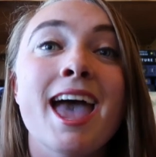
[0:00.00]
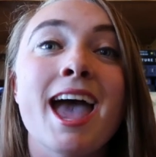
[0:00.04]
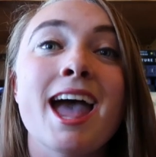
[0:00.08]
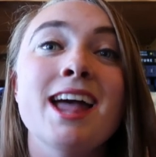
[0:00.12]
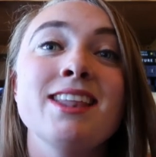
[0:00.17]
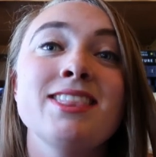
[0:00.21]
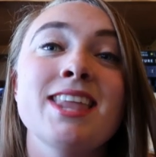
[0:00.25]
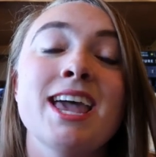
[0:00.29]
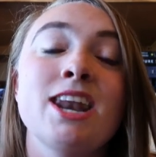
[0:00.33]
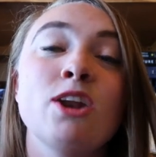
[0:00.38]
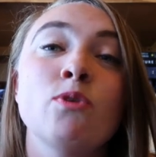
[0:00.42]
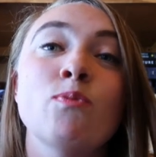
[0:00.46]

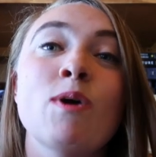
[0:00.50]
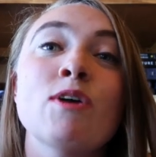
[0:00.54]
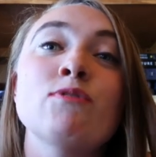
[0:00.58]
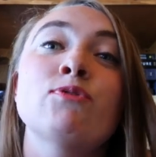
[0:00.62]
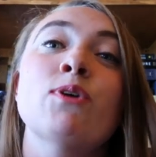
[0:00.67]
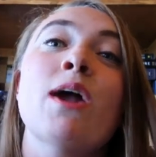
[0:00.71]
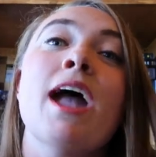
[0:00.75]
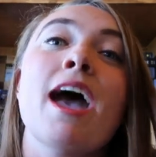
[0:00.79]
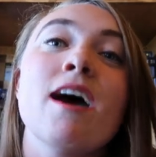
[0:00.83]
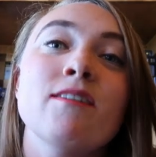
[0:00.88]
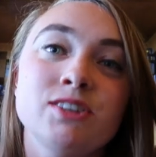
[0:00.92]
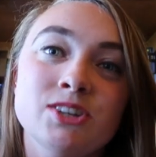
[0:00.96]
and then it went
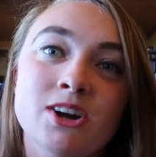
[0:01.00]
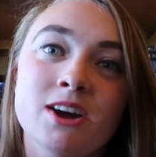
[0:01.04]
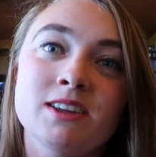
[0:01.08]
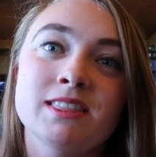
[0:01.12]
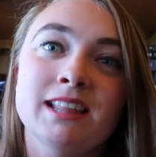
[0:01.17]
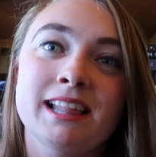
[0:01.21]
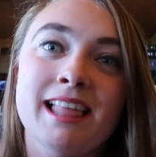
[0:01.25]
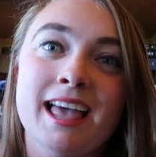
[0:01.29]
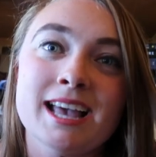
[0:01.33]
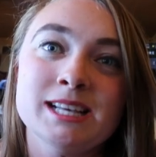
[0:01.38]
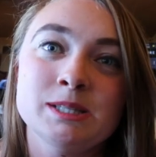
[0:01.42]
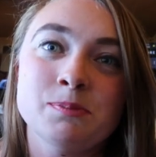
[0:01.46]
for Avatar
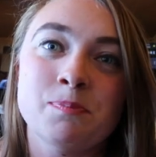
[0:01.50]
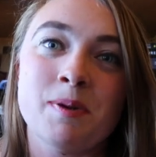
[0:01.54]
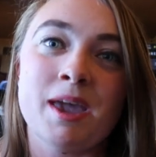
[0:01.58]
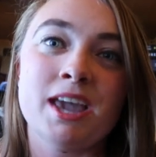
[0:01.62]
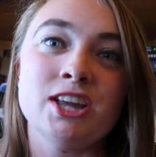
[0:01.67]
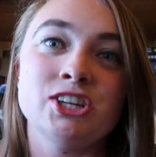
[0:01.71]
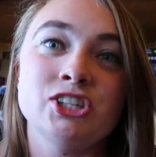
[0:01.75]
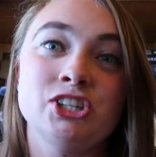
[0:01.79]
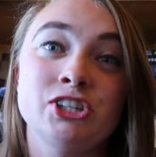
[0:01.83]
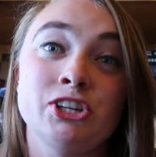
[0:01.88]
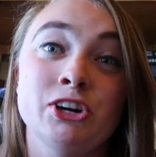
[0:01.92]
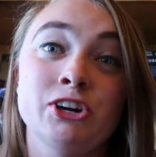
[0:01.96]
The Last
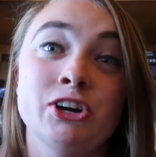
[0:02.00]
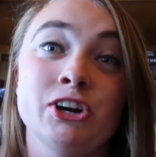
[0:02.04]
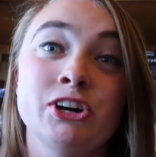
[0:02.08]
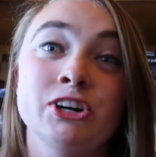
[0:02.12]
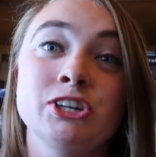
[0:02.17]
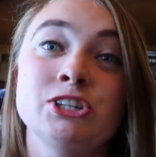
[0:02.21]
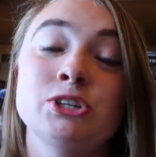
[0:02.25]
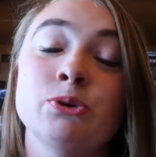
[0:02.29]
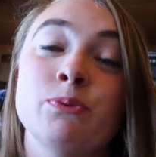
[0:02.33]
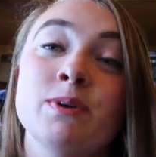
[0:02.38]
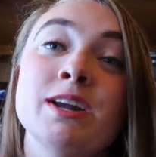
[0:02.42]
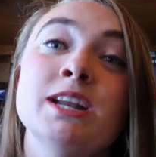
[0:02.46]
Page
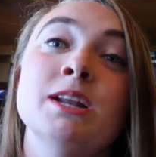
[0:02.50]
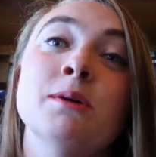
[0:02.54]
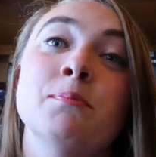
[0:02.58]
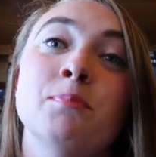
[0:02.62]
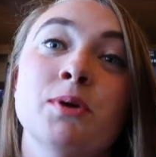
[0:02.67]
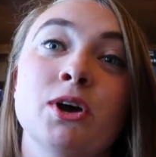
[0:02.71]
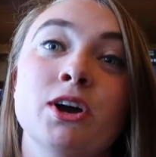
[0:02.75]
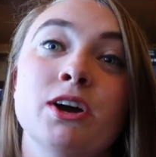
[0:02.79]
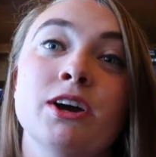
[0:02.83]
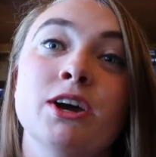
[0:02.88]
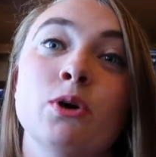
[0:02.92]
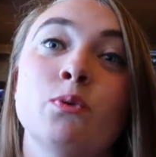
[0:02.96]
Turner to read a
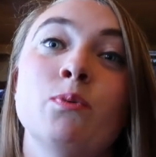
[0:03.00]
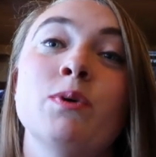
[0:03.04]
book